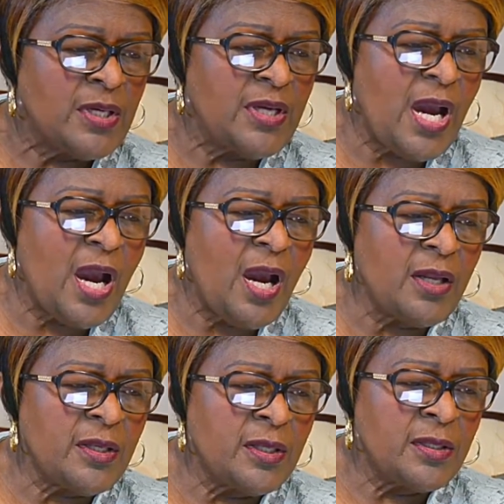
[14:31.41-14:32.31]

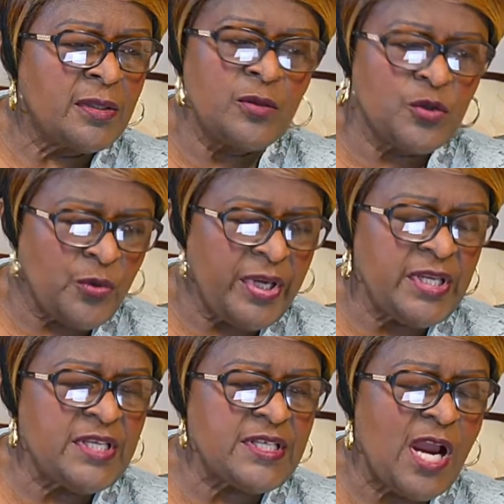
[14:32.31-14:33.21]
"God,
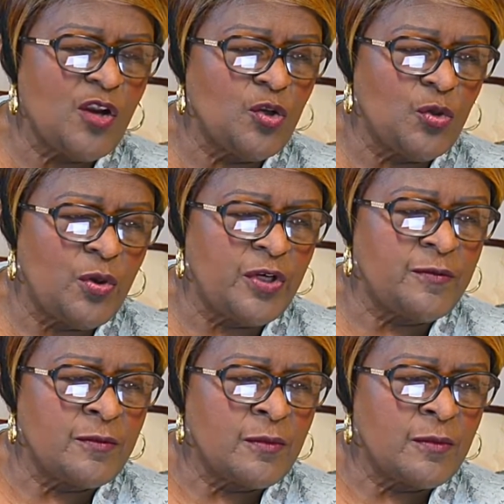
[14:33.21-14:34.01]
great is our Lord,